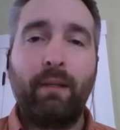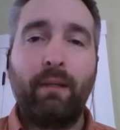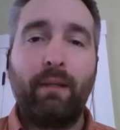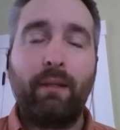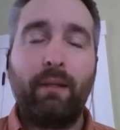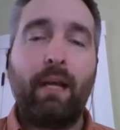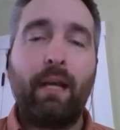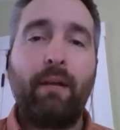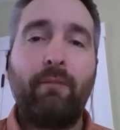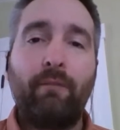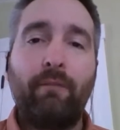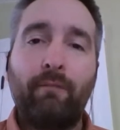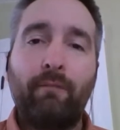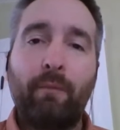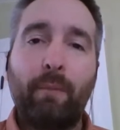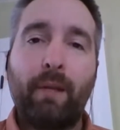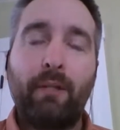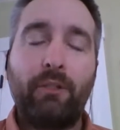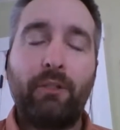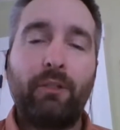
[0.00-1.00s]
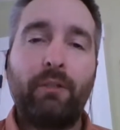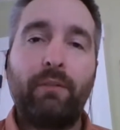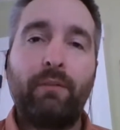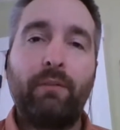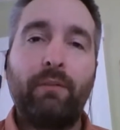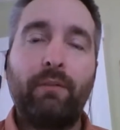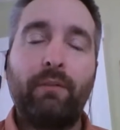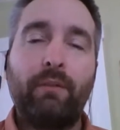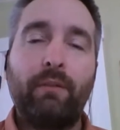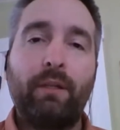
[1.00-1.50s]
A lot of
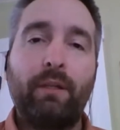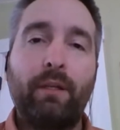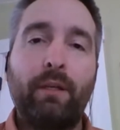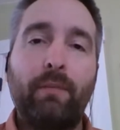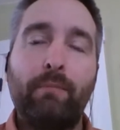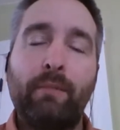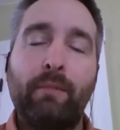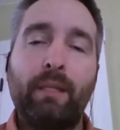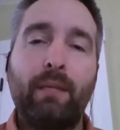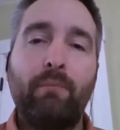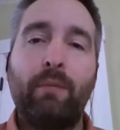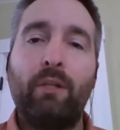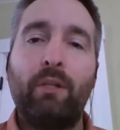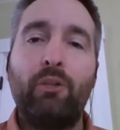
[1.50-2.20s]
information can be